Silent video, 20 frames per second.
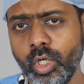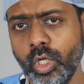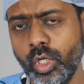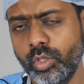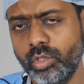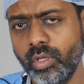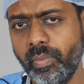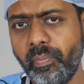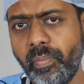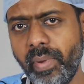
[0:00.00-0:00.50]

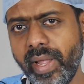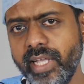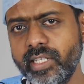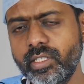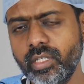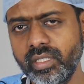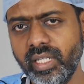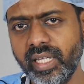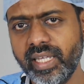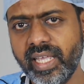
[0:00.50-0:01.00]
So based
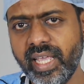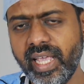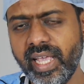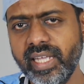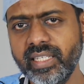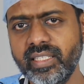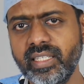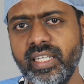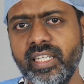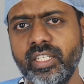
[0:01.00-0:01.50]
on the
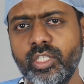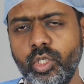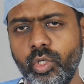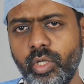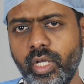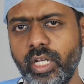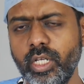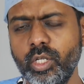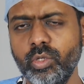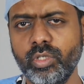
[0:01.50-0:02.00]
cases, you
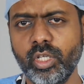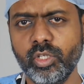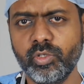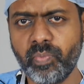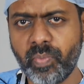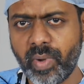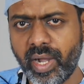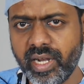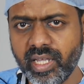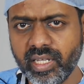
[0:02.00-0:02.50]
can use a
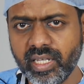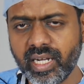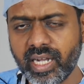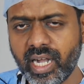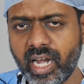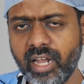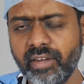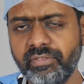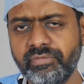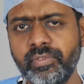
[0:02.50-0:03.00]
spreader
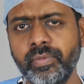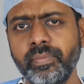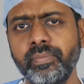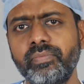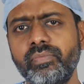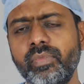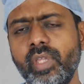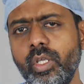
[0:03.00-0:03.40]
graft,